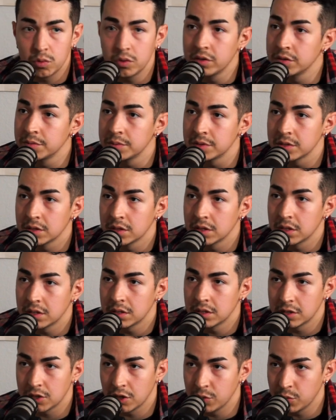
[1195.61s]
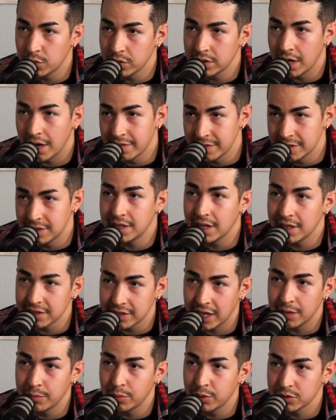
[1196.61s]
Williams, thirty one, obviously Dallas
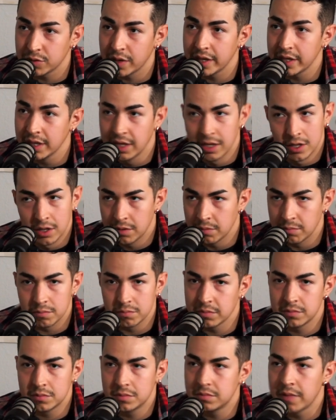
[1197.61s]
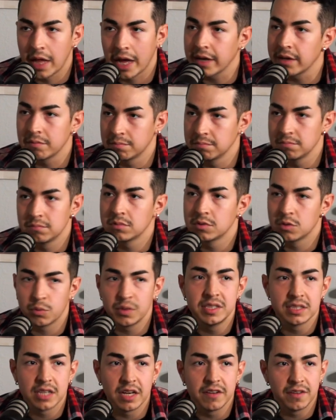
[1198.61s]
Cowboys, right? Like the
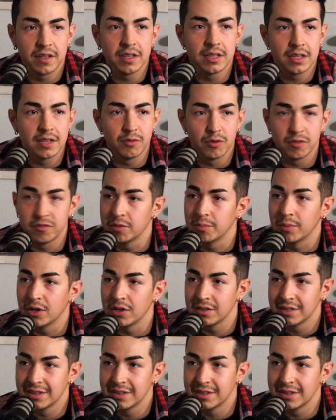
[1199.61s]
reason I fell in love with football.